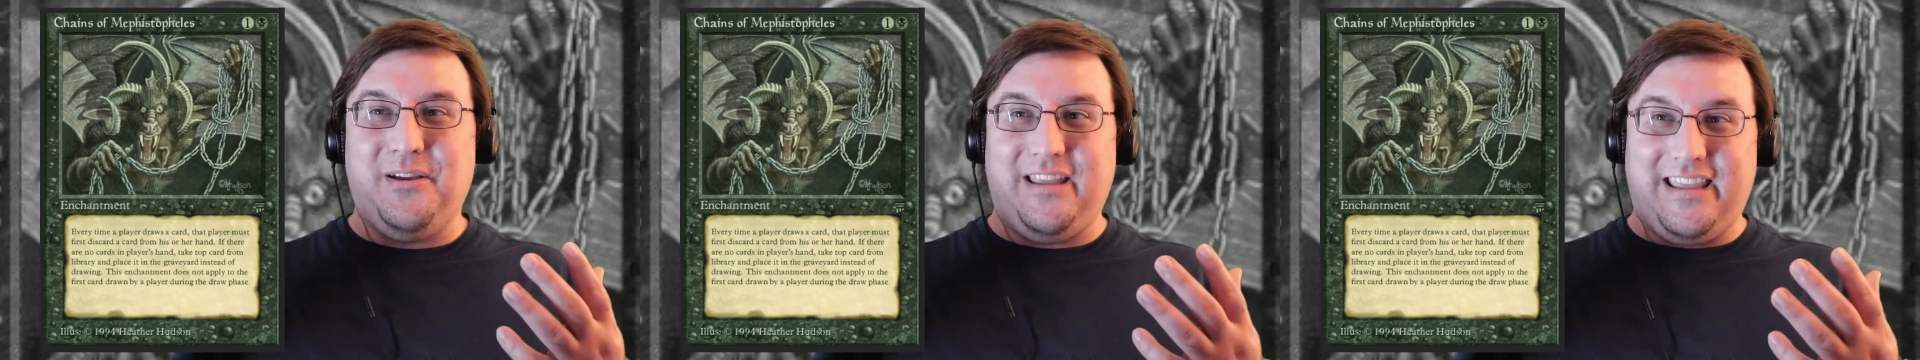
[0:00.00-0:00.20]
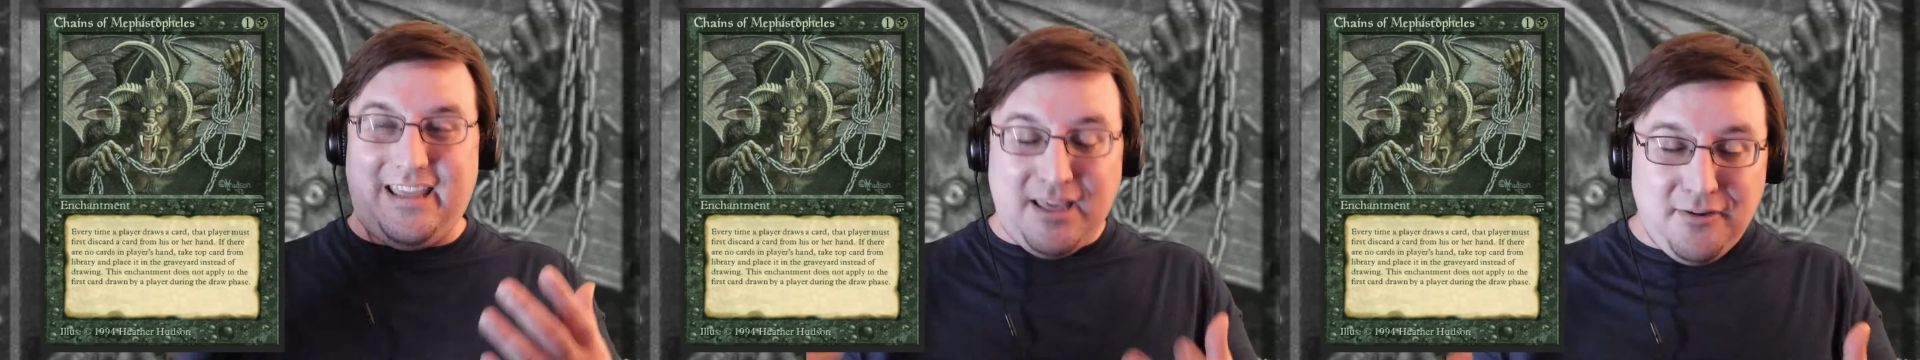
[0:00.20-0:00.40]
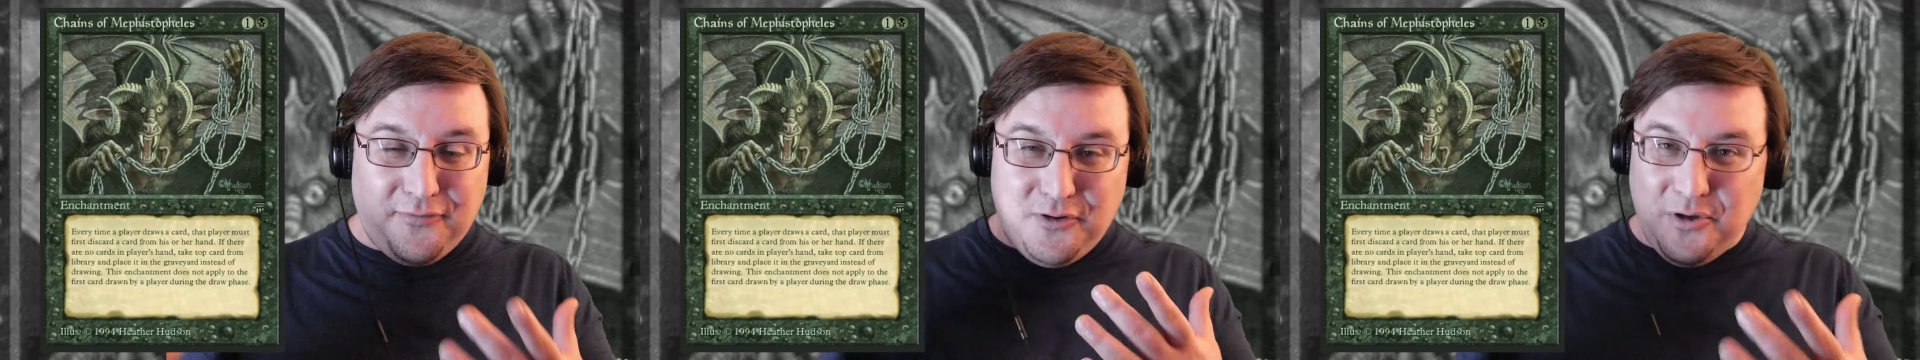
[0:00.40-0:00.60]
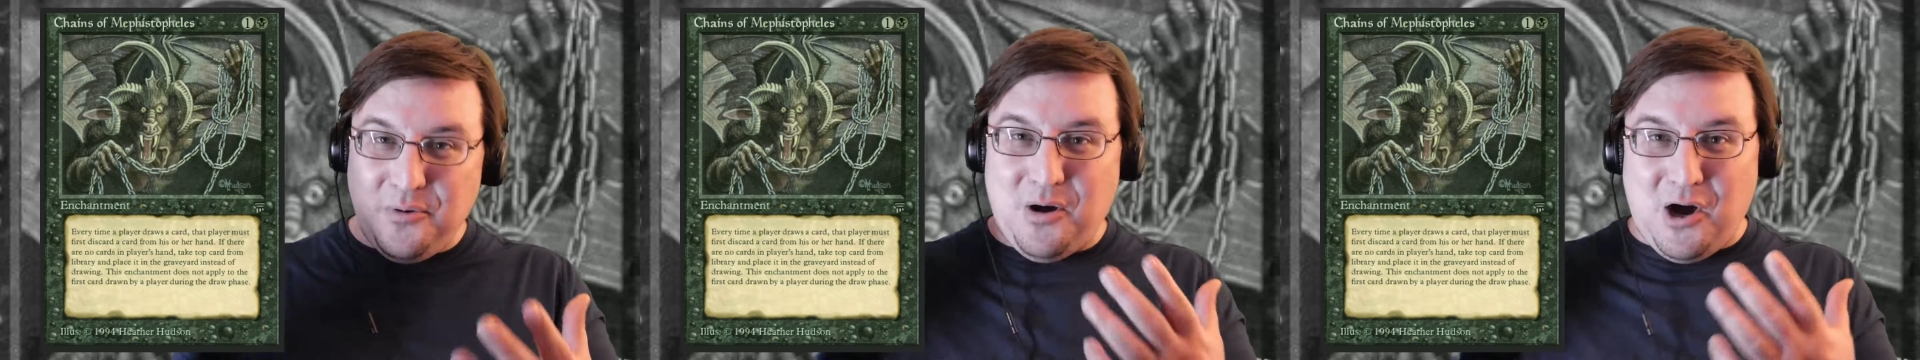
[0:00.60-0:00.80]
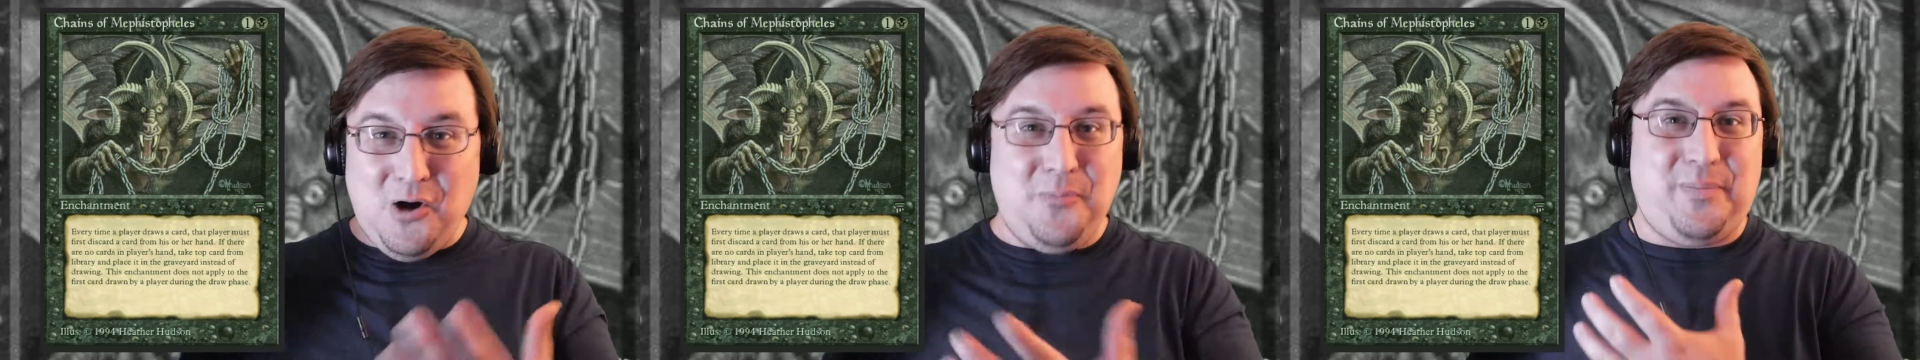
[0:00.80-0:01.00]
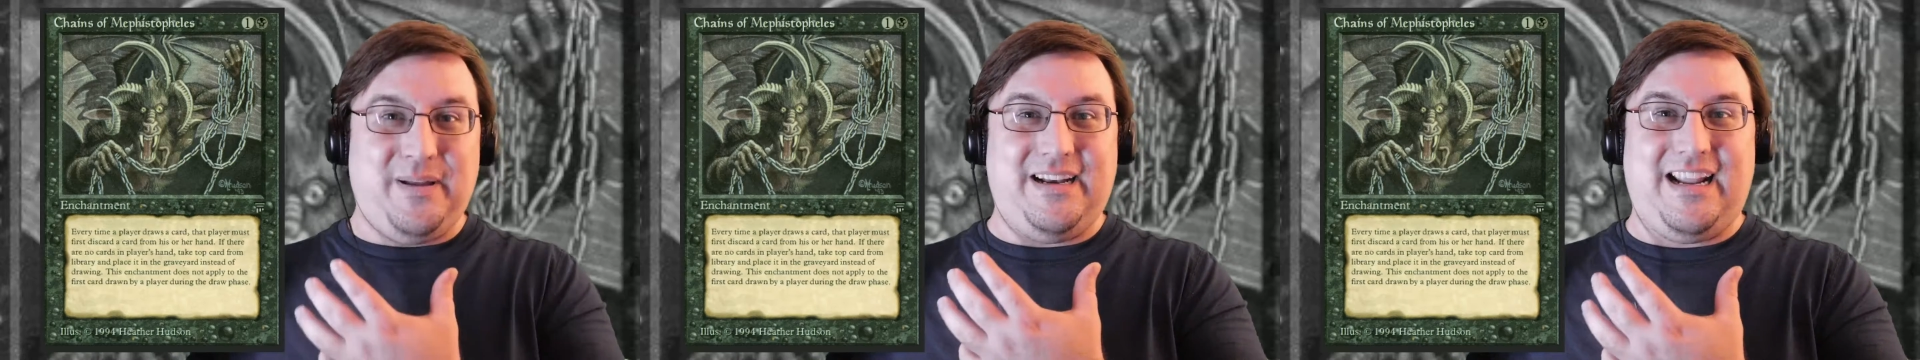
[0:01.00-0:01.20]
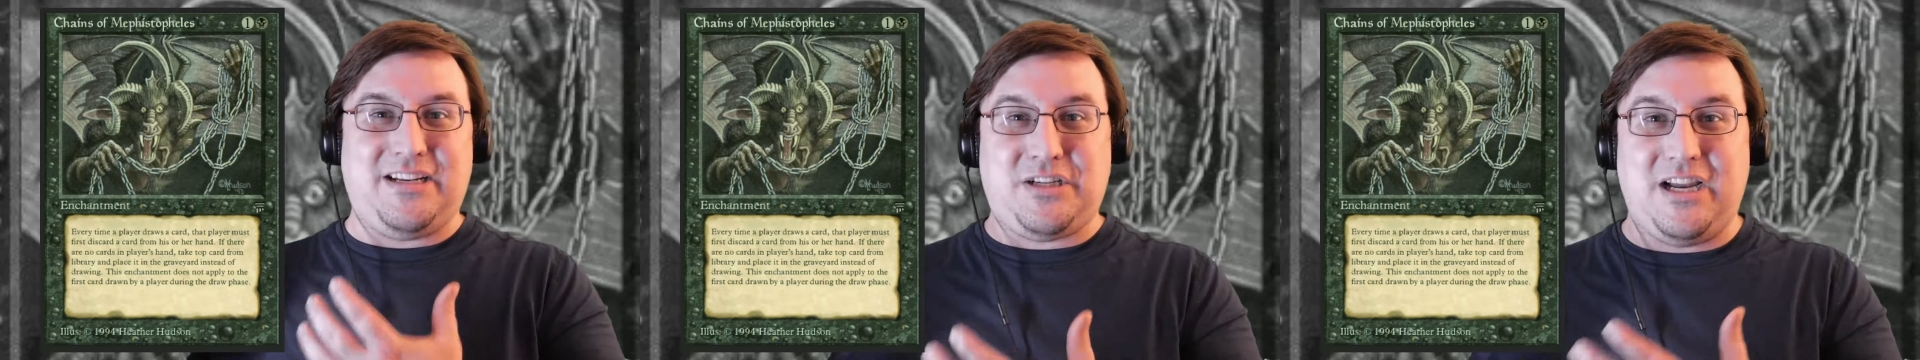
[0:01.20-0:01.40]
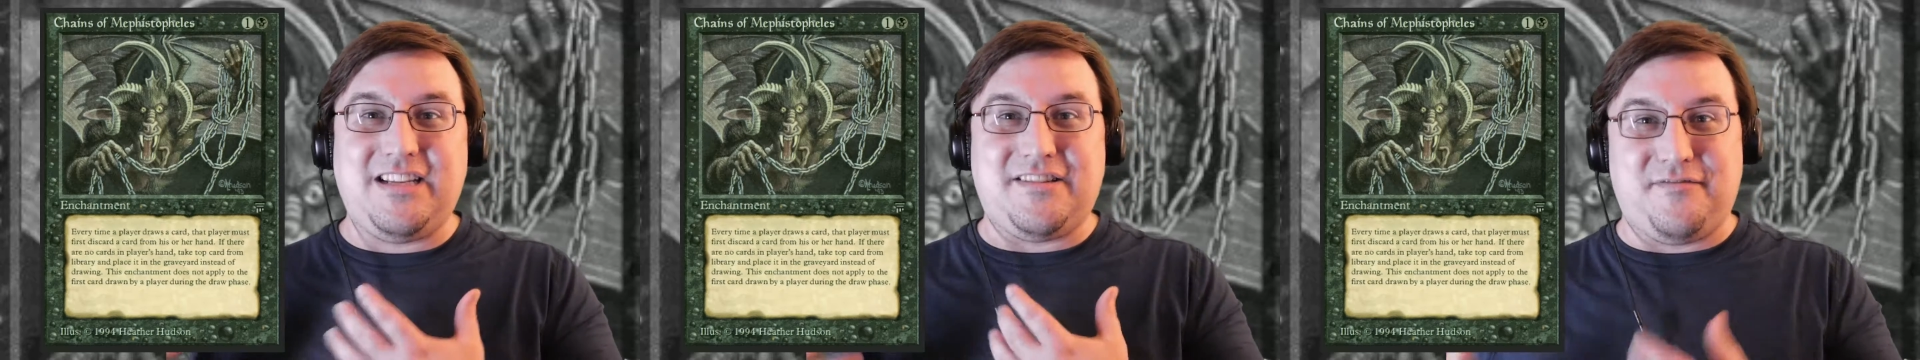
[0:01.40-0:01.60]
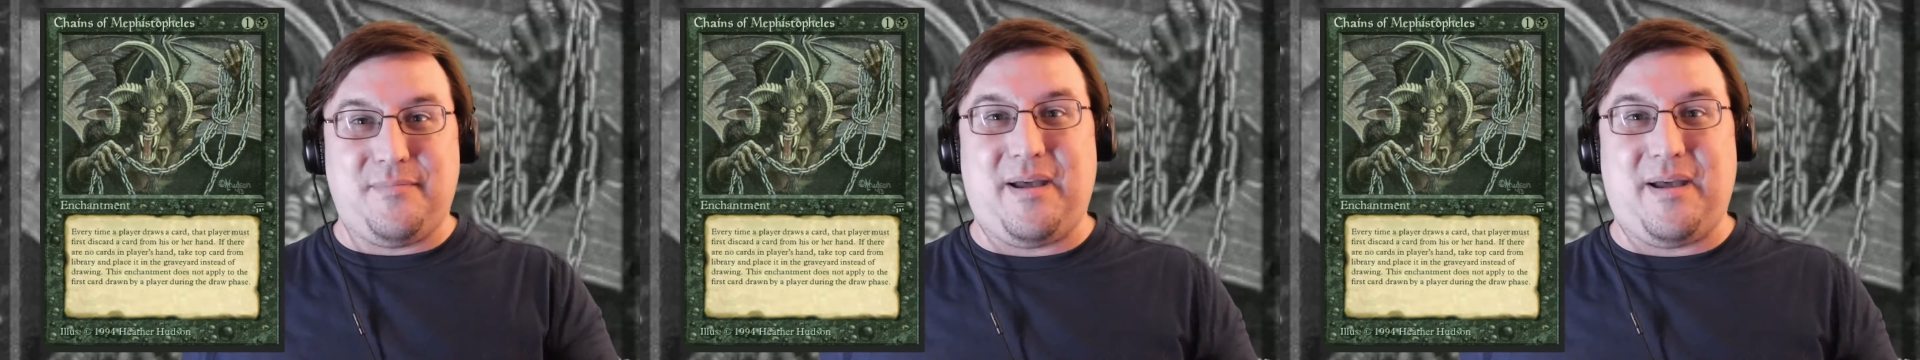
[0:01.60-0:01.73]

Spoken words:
if you open a Chains of